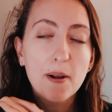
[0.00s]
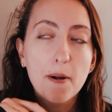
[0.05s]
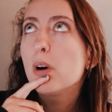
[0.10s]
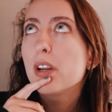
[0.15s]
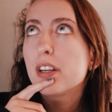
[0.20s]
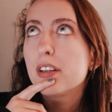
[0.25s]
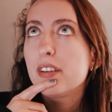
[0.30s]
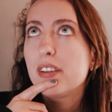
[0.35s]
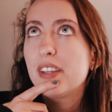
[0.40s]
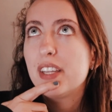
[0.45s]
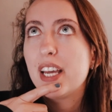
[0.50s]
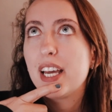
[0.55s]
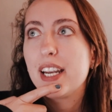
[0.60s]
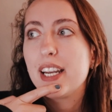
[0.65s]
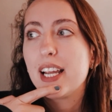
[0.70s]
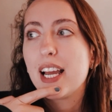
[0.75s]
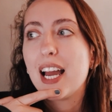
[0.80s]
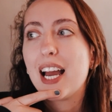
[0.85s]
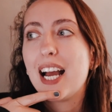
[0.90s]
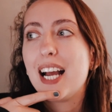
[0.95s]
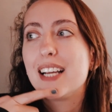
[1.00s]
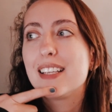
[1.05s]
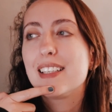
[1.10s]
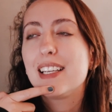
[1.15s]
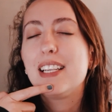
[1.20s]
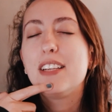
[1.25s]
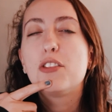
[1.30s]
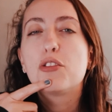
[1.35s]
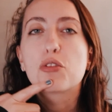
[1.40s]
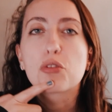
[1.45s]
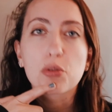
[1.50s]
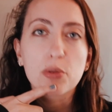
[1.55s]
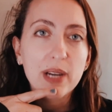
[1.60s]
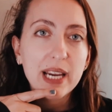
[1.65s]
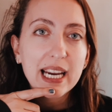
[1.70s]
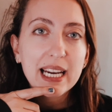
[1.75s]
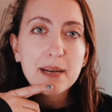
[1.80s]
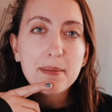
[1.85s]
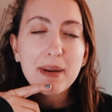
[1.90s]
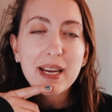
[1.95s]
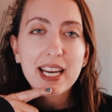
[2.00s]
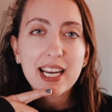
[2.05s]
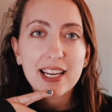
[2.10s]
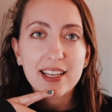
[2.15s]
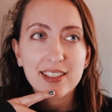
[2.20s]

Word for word: One that has intrigued me